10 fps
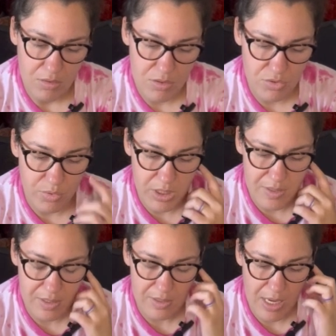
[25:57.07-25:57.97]
So
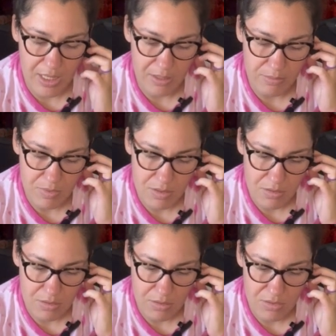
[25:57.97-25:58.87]
26 items.
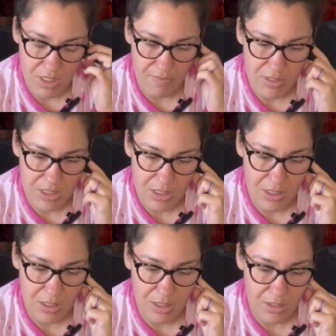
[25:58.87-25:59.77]
So
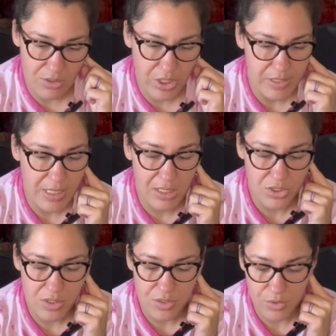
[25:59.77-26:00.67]
17
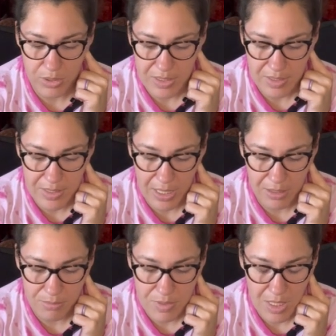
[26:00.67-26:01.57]
transactions, 26
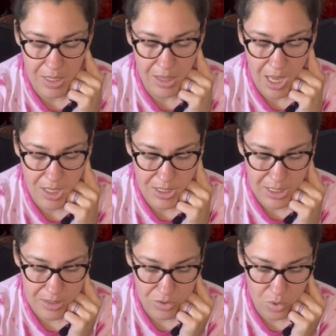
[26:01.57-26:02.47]
items, and that day's